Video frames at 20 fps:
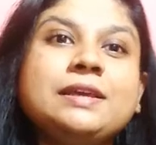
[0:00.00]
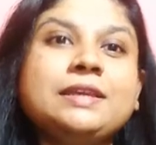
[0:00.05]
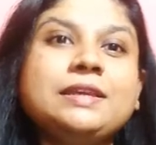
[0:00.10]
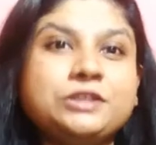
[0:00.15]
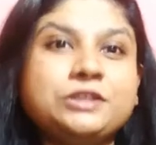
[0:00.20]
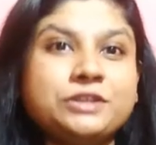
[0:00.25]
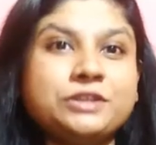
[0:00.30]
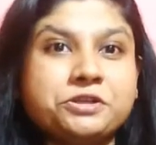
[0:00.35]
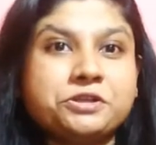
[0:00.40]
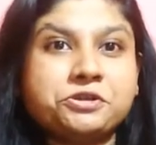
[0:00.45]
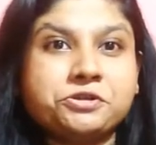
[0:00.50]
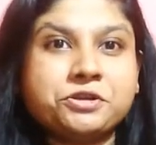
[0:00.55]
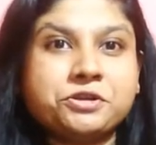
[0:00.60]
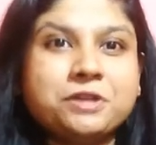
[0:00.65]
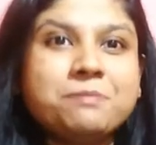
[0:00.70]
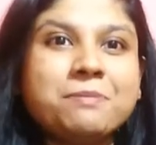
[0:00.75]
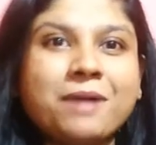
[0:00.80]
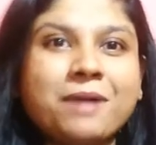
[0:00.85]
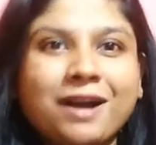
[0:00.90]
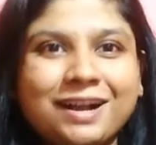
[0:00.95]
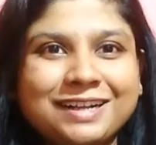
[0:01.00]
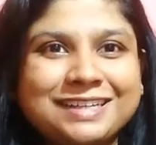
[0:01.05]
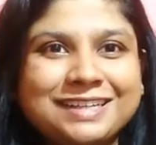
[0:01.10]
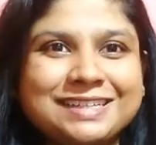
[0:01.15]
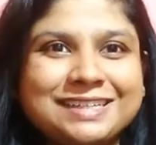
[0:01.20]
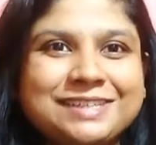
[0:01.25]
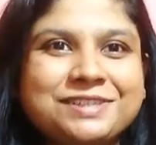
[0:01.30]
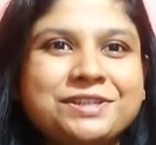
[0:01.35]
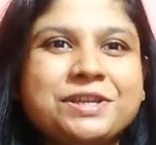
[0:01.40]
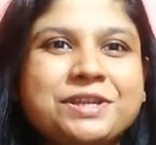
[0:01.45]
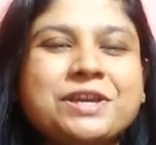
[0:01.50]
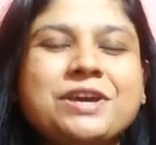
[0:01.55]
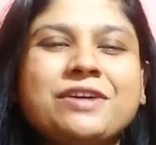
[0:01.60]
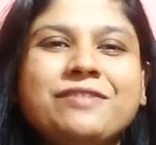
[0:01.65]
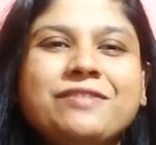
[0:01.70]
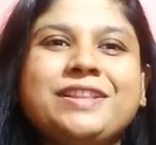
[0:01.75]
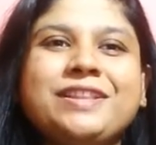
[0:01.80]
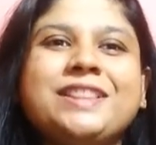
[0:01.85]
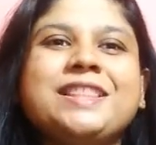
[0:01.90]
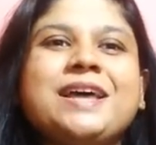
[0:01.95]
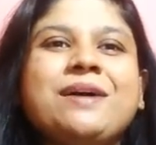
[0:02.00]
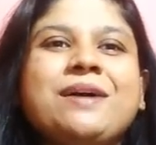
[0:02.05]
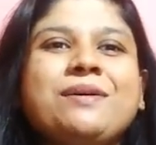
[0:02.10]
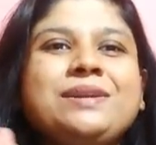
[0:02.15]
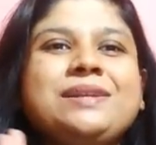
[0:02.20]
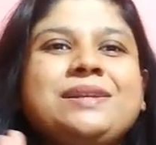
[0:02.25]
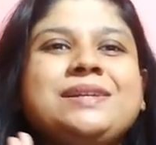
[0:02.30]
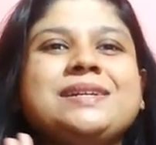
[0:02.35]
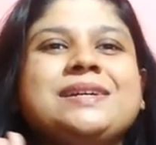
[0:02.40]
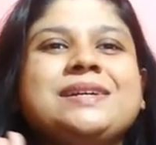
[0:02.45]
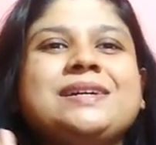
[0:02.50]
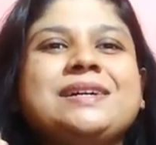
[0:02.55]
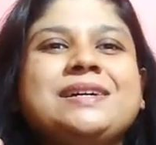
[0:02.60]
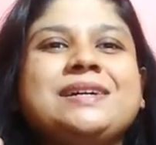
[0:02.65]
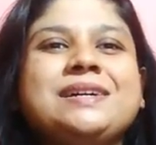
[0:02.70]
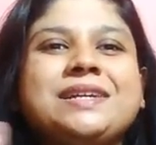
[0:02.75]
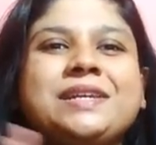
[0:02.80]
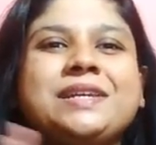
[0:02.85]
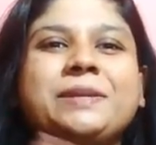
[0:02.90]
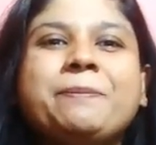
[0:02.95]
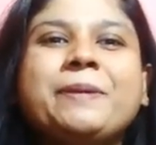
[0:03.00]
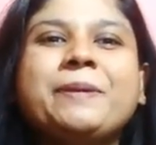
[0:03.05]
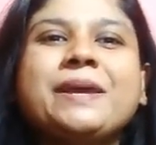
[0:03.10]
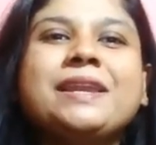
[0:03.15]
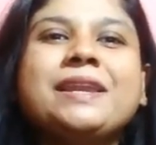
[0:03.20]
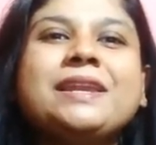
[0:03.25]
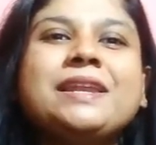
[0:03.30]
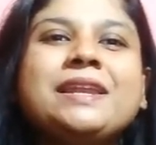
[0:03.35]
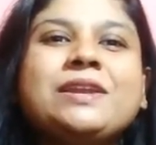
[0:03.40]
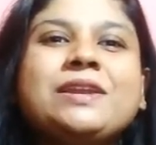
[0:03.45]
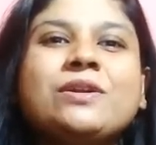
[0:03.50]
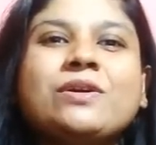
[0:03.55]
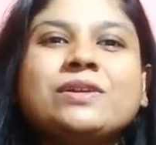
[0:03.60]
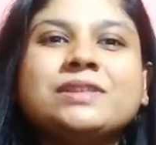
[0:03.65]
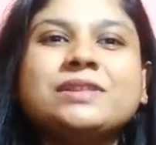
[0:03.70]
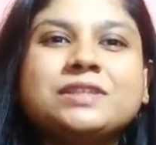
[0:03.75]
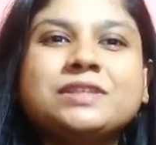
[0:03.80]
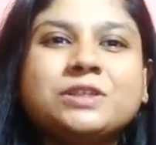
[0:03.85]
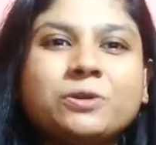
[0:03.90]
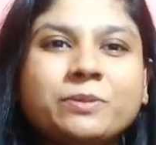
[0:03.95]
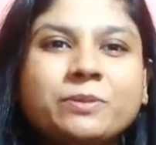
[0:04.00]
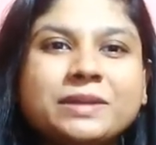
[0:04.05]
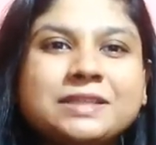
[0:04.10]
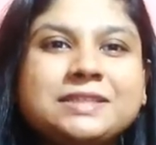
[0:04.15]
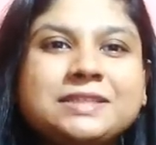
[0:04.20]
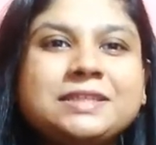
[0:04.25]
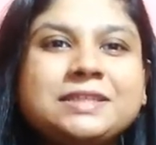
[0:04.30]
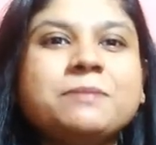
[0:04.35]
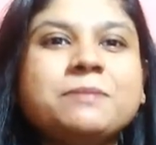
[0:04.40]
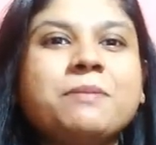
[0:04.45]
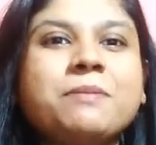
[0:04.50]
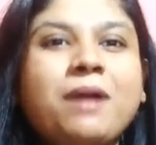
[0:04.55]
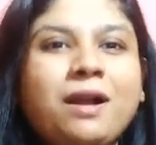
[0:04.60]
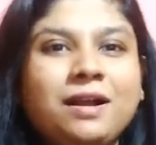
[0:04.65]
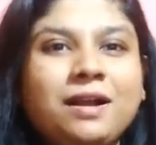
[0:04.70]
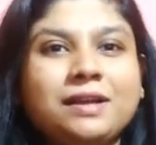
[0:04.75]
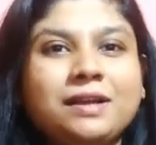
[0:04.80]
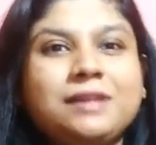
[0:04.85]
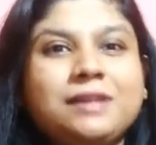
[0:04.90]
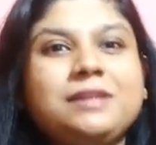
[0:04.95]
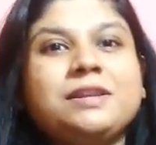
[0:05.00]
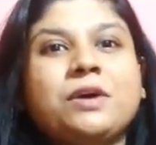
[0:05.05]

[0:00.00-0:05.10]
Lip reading: international market without depending on the domestic market.